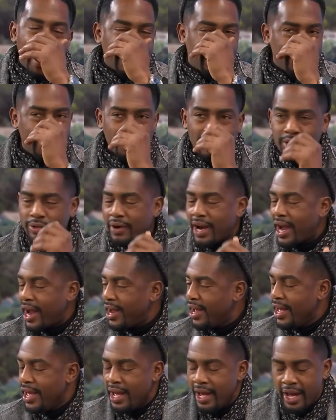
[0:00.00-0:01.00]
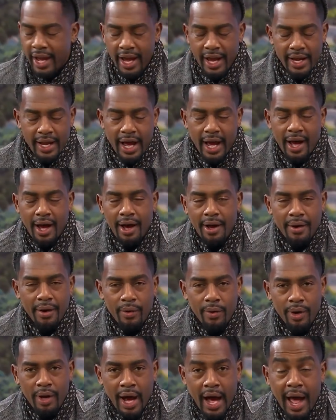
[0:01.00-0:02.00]
ideas, right? Oh, my God. And, uh,
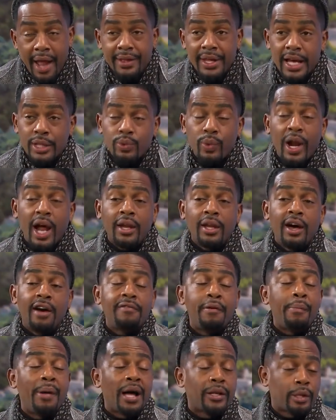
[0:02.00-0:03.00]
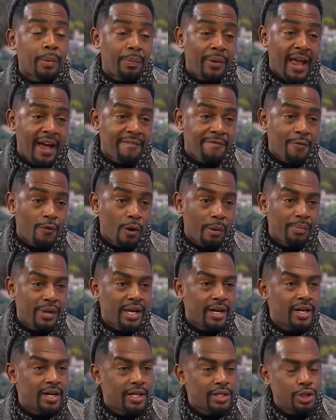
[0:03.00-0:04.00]
I, that's what I love about the platform mm-hmm.
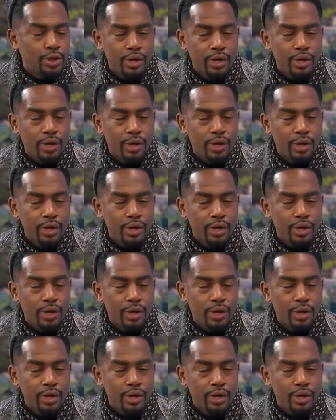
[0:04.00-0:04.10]
because mm -hmm.